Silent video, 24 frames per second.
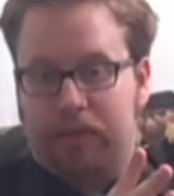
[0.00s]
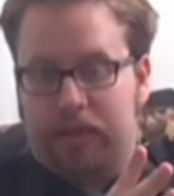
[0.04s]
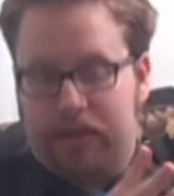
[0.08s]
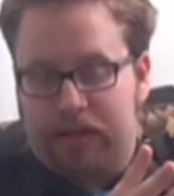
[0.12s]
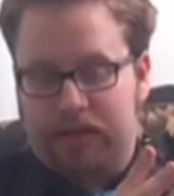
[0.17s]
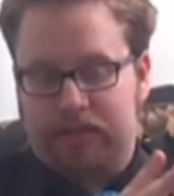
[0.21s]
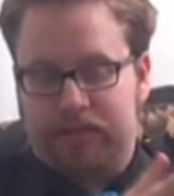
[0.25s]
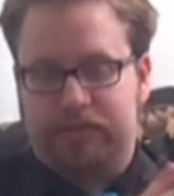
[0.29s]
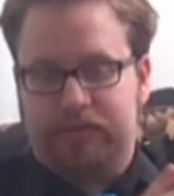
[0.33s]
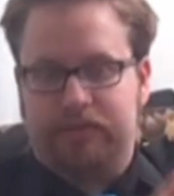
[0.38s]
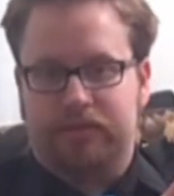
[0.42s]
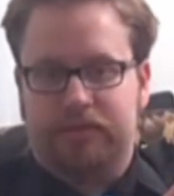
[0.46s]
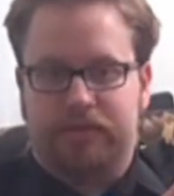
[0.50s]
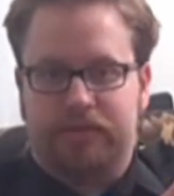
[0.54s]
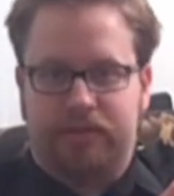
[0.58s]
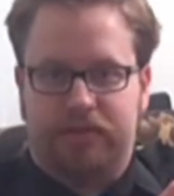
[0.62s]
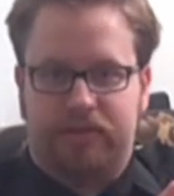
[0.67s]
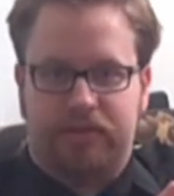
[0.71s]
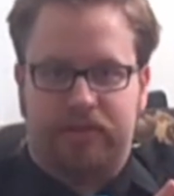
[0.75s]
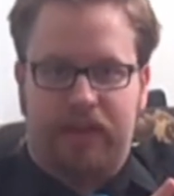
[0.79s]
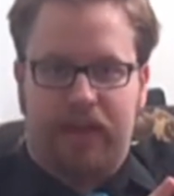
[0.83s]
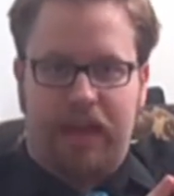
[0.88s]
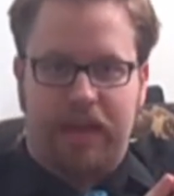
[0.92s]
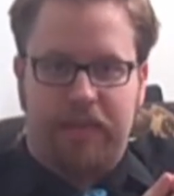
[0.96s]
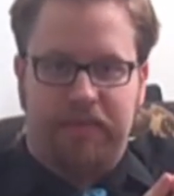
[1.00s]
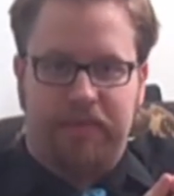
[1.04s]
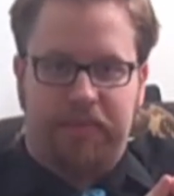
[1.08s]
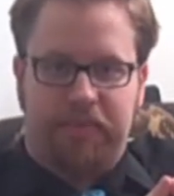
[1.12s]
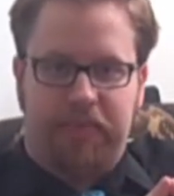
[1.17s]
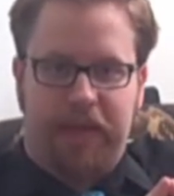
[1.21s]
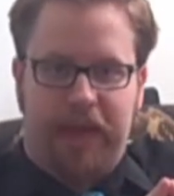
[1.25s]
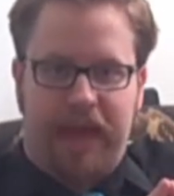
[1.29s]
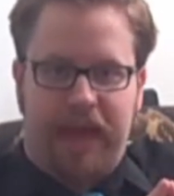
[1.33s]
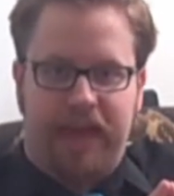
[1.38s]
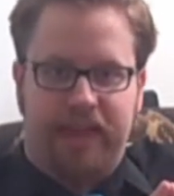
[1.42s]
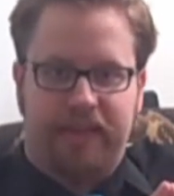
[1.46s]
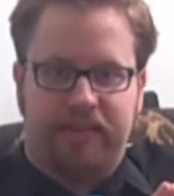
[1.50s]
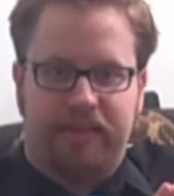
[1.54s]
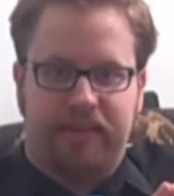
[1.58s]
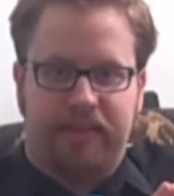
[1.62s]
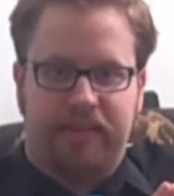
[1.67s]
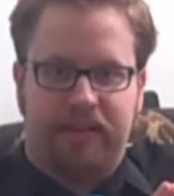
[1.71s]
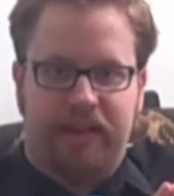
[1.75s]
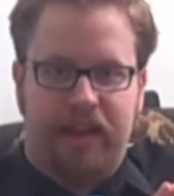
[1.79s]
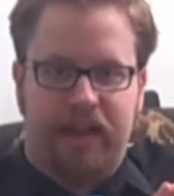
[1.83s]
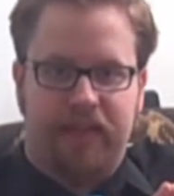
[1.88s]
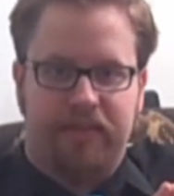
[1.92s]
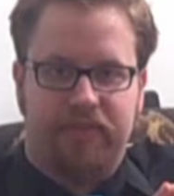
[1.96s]
Well, time has passed
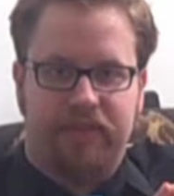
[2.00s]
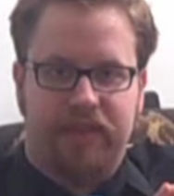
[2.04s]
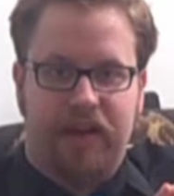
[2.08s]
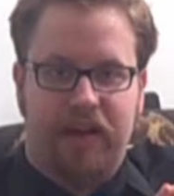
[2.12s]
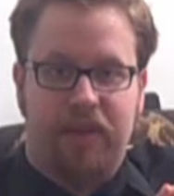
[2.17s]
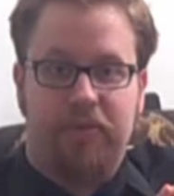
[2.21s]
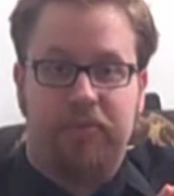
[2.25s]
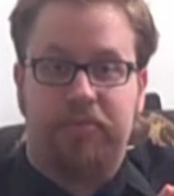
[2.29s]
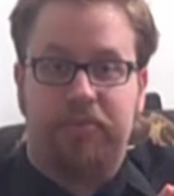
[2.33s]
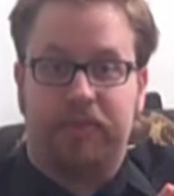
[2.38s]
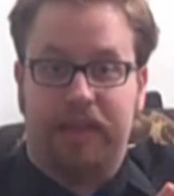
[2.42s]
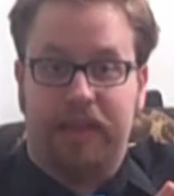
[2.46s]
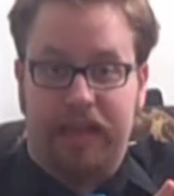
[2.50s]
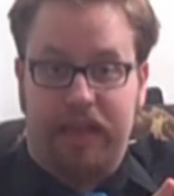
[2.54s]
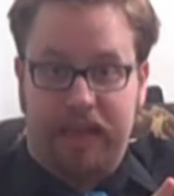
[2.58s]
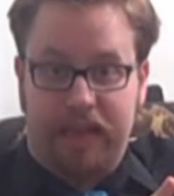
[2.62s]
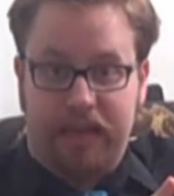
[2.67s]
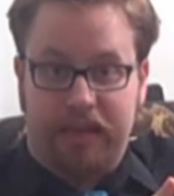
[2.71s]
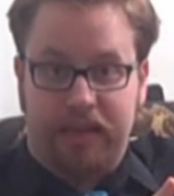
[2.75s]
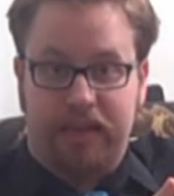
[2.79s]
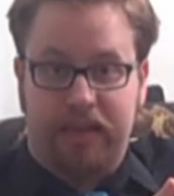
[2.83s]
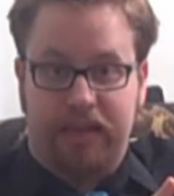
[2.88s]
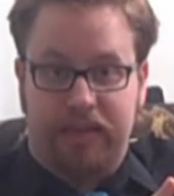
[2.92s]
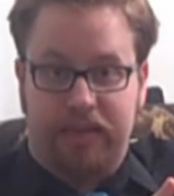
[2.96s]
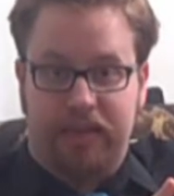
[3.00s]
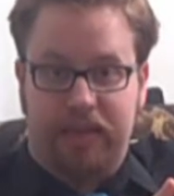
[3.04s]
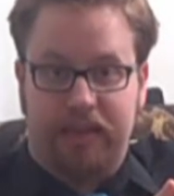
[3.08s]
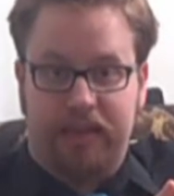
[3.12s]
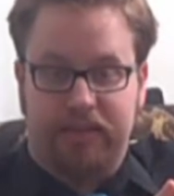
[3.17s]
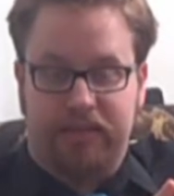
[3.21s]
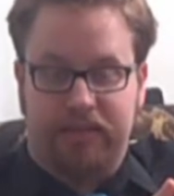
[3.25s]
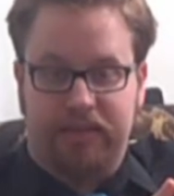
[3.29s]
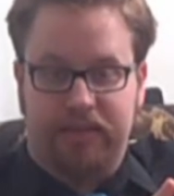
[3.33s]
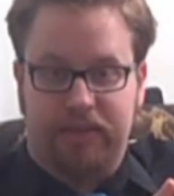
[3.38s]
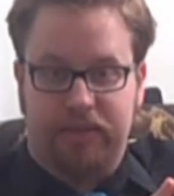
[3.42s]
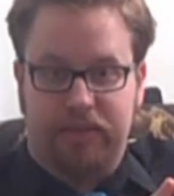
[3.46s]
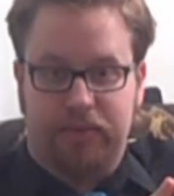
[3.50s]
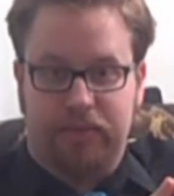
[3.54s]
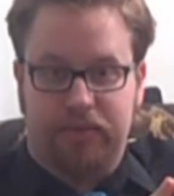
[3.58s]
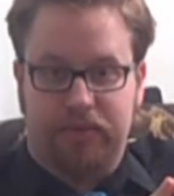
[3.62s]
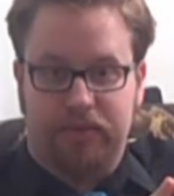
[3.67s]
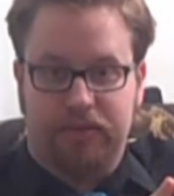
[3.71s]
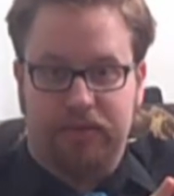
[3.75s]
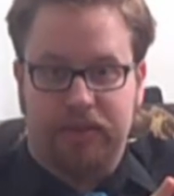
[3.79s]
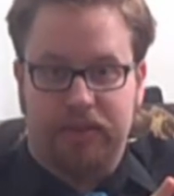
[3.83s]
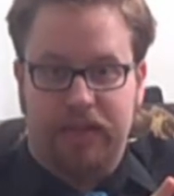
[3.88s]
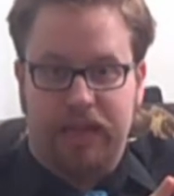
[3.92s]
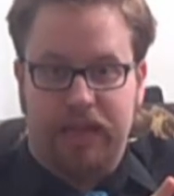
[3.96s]
and I've now played that
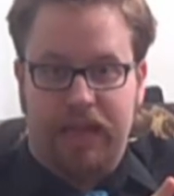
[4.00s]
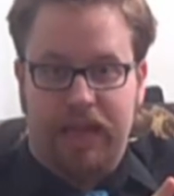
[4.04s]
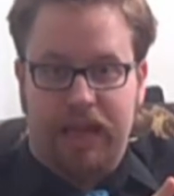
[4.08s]
sequel,